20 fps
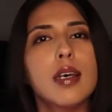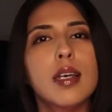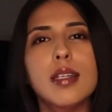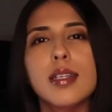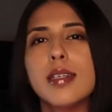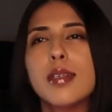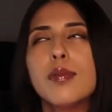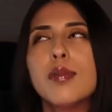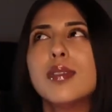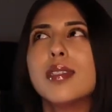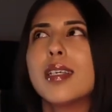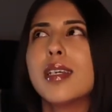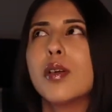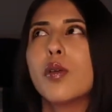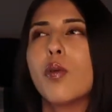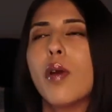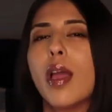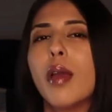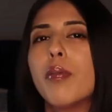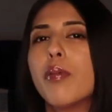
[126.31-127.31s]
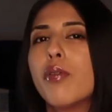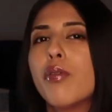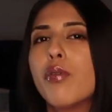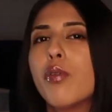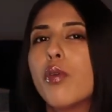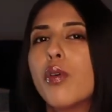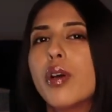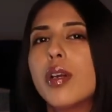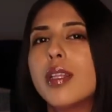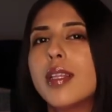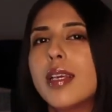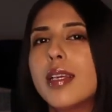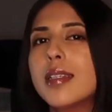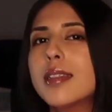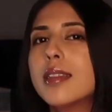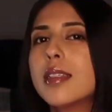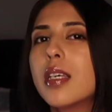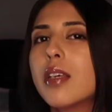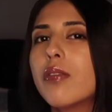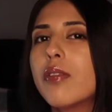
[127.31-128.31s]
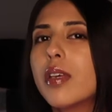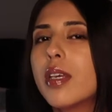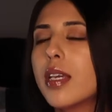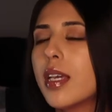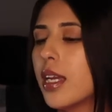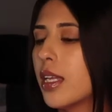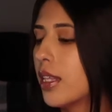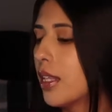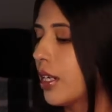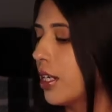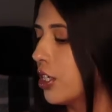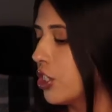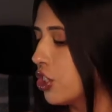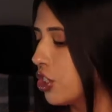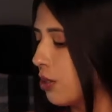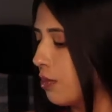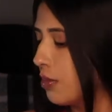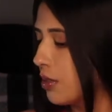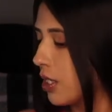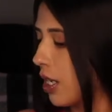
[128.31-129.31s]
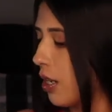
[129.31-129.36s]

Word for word: I think it was like right before Thanksgiving and then it shipped